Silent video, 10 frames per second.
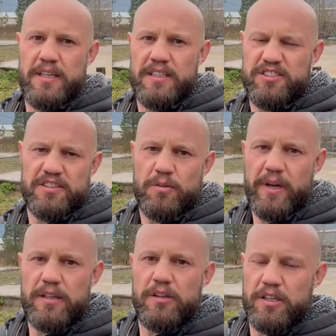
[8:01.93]
It's just the
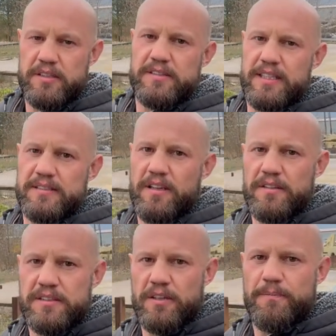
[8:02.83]
way it looks, that's all.
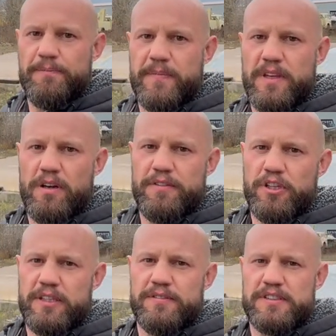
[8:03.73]
So, if you're
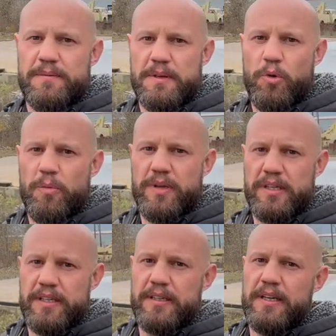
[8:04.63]
looking for something more
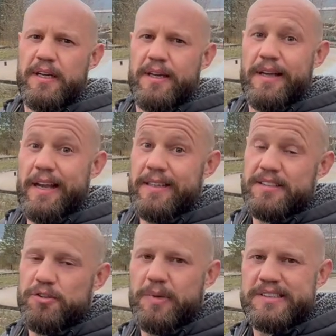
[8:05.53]
appealing and it's
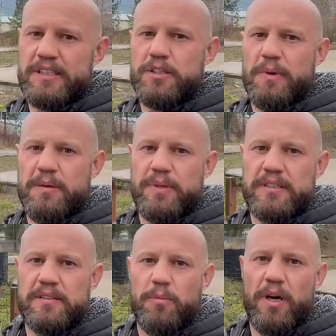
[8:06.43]
in your budget, you might pick
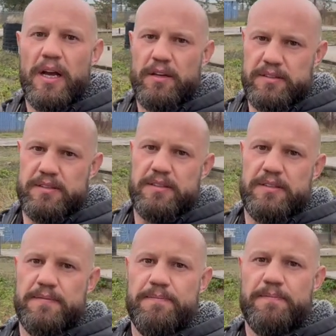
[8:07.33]
somewhere else.
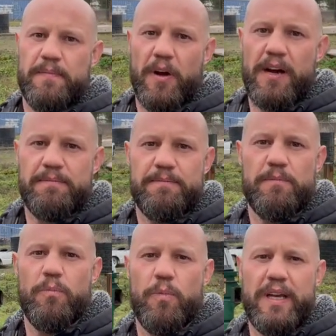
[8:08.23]
All right,
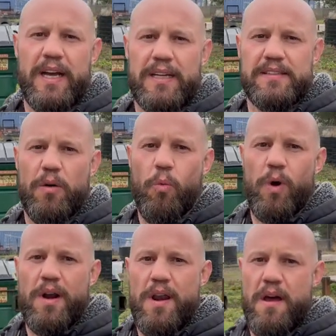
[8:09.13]
we got
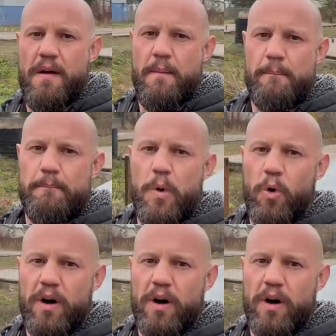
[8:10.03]
one more.